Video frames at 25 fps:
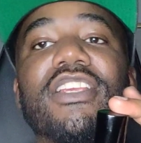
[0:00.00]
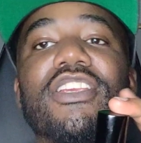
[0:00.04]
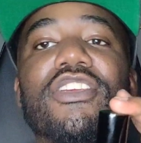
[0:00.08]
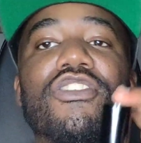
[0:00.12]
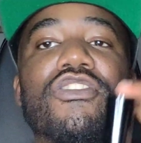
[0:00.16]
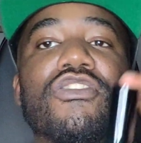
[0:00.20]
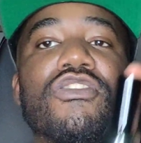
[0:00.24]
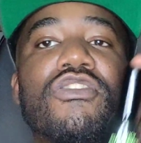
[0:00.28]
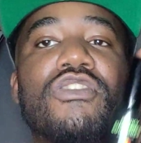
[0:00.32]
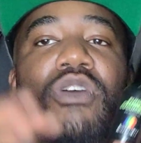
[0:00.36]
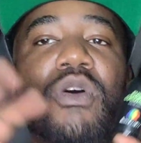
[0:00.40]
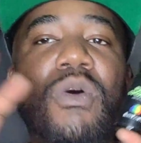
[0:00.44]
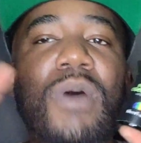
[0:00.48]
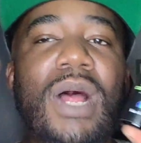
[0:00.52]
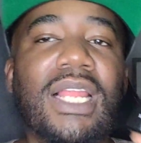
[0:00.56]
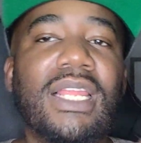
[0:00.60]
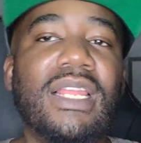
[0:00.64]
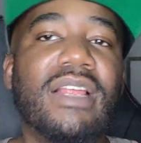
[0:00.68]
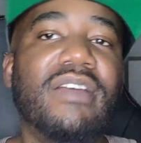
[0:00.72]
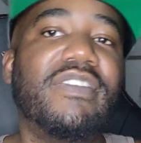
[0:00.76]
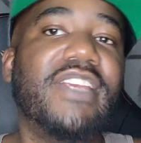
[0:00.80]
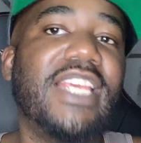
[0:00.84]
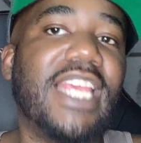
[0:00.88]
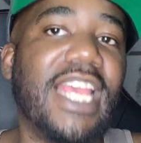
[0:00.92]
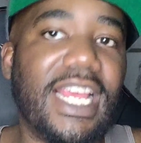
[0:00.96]
You know I
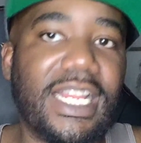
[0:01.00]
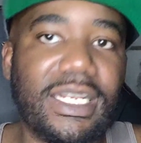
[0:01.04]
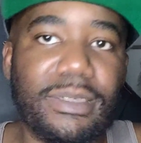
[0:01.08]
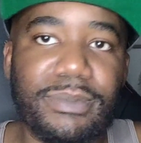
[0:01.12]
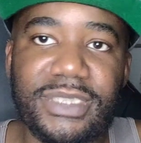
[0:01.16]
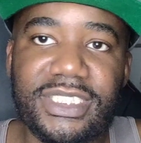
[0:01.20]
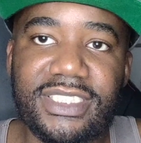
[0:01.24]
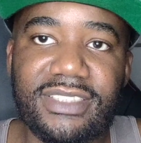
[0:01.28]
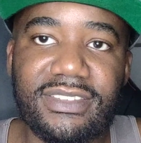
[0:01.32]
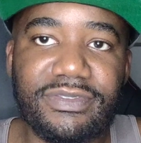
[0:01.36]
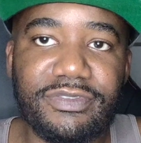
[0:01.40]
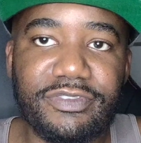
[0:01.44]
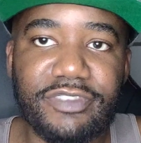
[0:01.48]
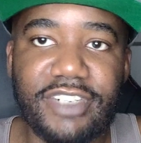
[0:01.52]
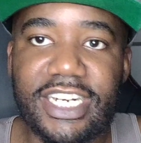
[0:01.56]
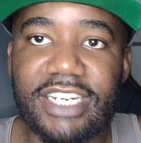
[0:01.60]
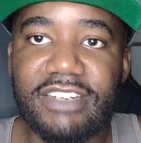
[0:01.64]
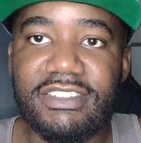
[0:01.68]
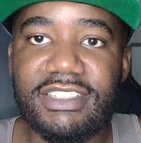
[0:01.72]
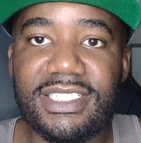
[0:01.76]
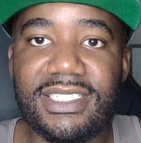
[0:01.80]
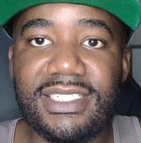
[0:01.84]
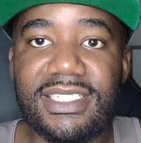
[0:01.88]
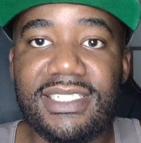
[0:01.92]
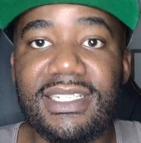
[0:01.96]
love cannabis
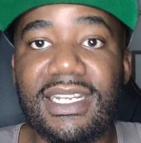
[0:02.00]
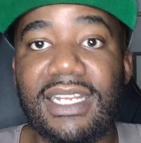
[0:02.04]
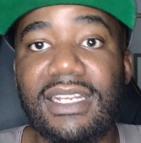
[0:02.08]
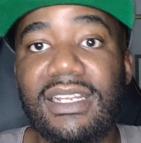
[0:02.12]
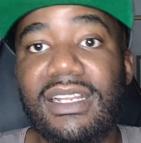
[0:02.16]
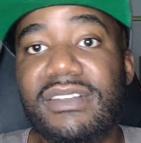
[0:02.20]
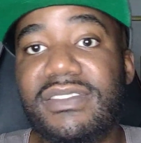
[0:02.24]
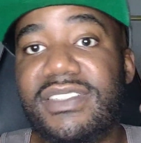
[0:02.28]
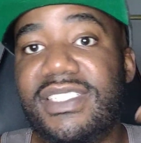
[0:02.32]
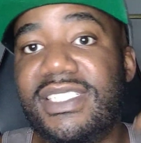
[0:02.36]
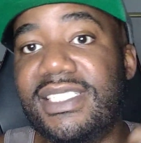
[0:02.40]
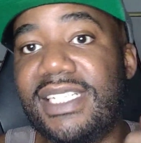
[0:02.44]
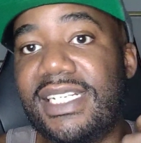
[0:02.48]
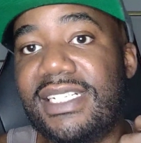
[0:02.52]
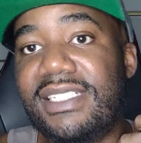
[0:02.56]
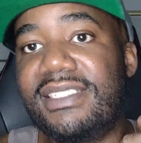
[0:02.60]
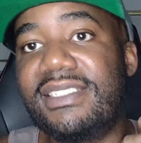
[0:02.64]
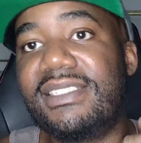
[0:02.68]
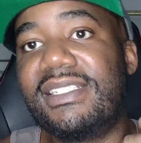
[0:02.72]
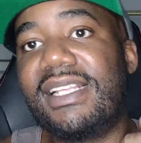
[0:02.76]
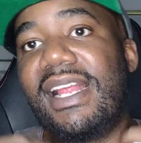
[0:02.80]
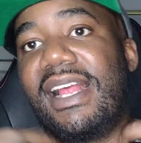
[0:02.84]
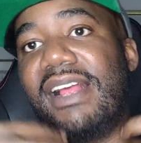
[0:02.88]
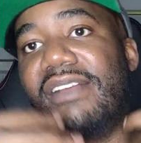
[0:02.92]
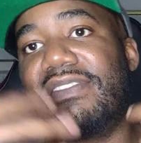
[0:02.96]
fragrances. I love
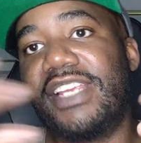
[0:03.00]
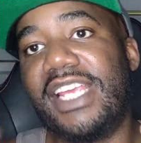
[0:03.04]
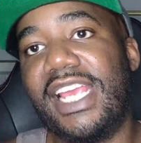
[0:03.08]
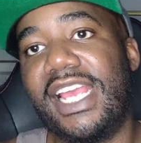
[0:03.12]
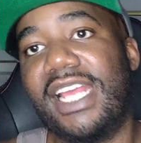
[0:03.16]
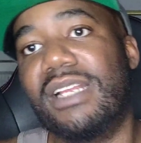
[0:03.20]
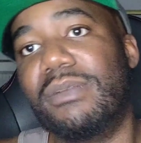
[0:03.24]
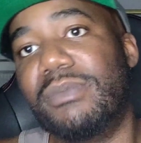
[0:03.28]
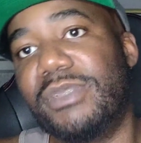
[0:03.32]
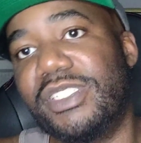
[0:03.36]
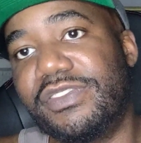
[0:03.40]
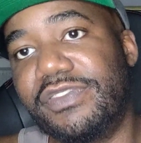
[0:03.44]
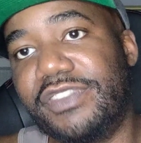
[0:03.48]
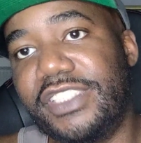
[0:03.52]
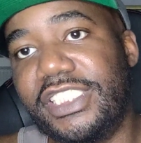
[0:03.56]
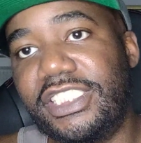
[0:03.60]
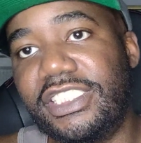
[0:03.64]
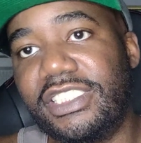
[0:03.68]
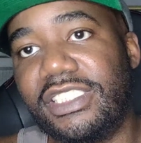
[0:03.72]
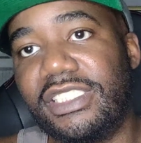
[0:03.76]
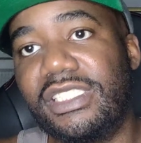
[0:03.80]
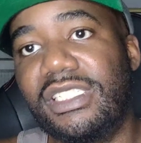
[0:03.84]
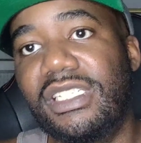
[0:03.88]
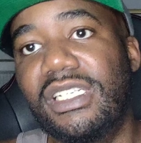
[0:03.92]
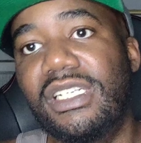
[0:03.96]
scents that have cannabis
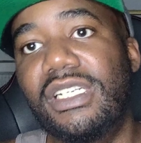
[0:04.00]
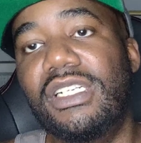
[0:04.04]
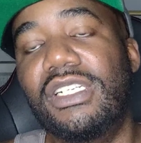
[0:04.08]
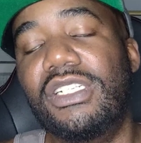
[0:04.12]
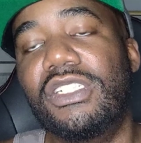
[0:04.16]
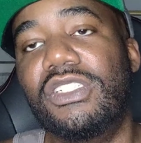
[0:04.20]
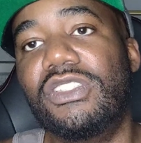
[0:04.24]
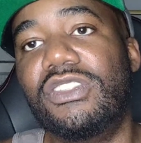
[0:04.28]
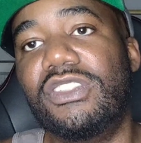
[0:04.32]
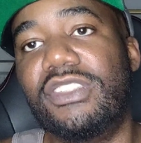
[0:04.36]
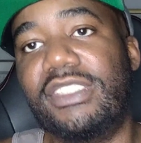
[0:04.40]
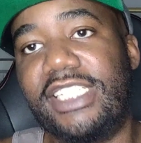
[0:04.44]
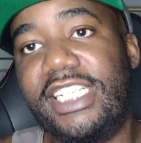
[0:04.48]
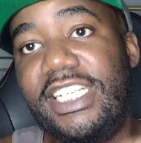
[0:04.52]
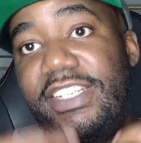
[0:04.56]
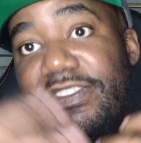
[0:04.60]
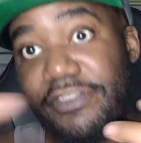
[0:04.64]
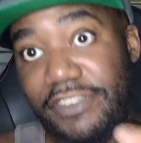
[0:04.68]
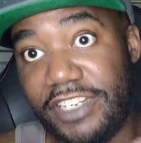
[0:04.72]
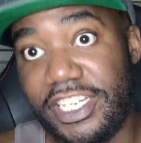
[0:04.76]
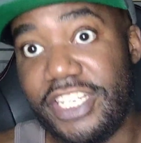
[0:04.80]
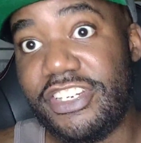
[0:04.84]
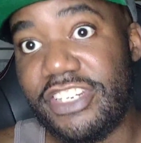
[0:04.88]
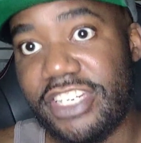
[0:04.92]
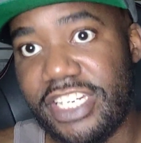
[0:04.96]
featured
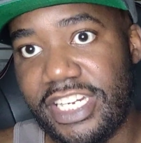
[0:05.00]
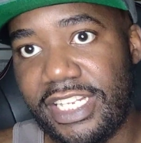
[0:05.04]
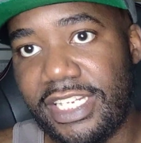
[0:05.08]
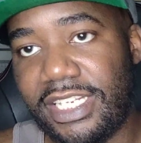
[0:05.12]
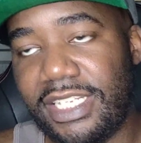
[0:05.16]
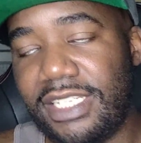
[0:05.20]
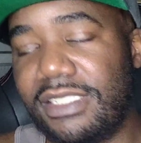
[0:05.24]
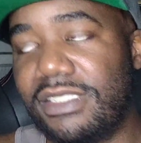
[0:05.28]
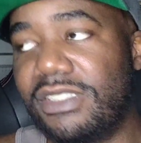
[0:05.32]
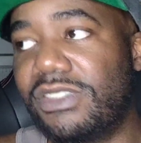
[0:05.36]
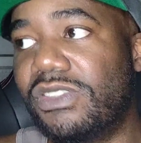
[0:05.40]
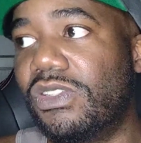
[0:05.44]
in it.